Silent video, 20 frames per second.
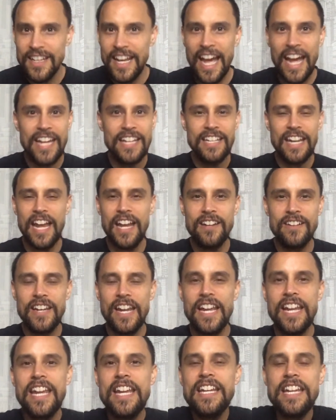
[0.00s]
And
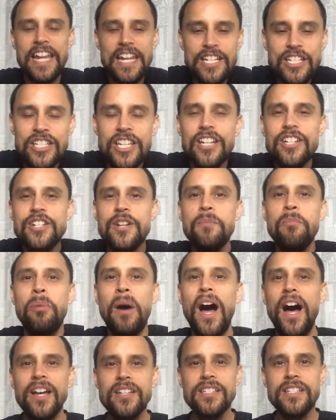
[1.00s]
in such a
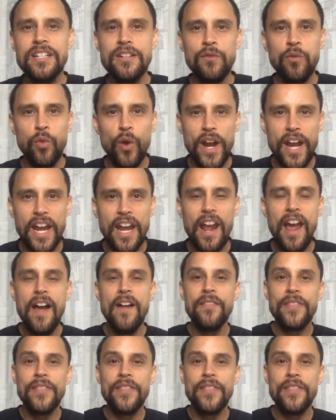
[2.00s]
positive way